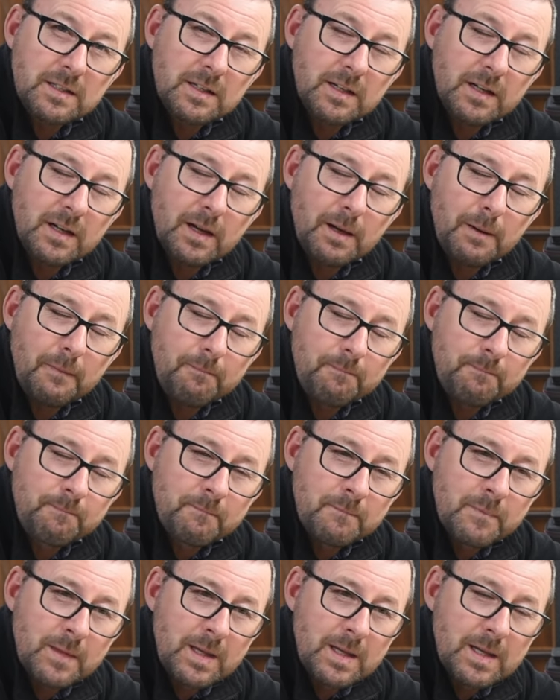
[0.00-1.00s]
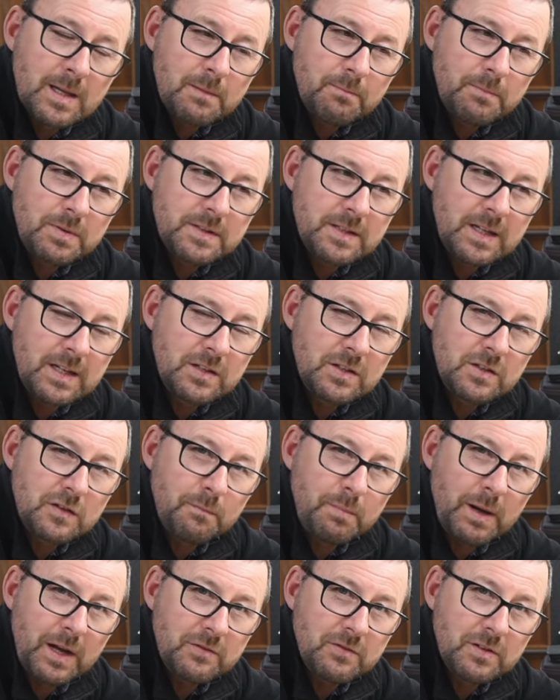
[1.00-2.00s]
um, percentage
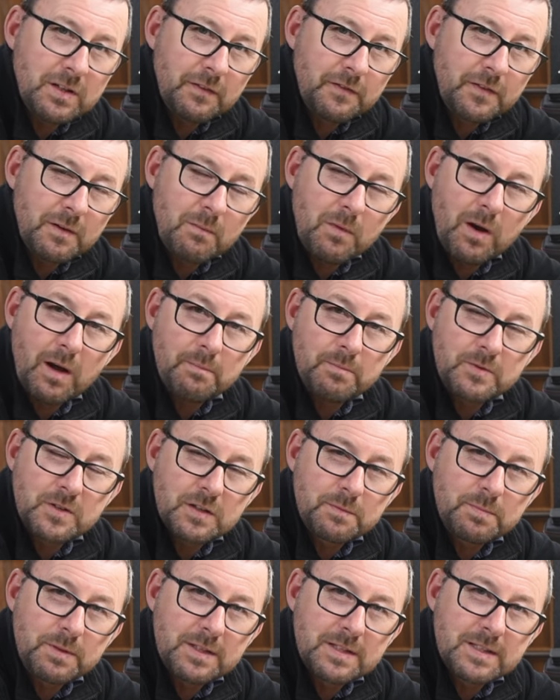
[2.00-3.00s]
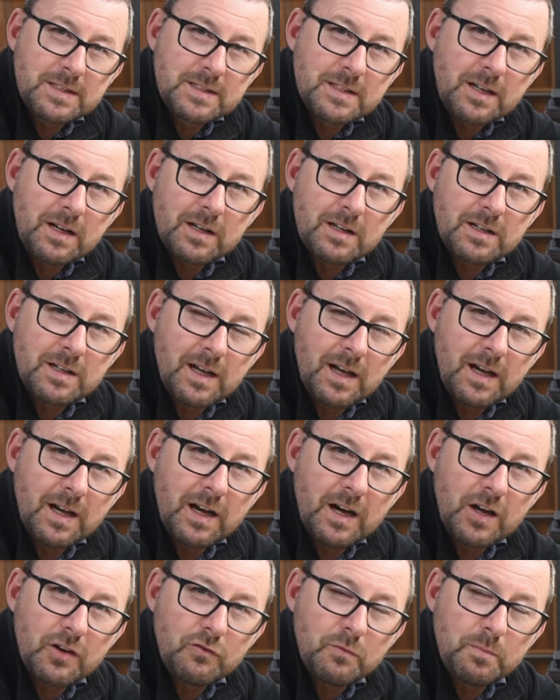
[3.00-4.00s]
of battery left it might just be stuck at
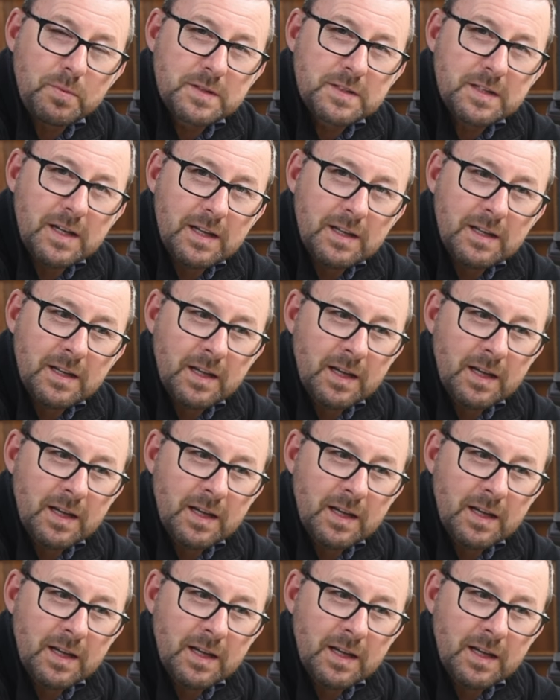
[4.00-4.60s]
100%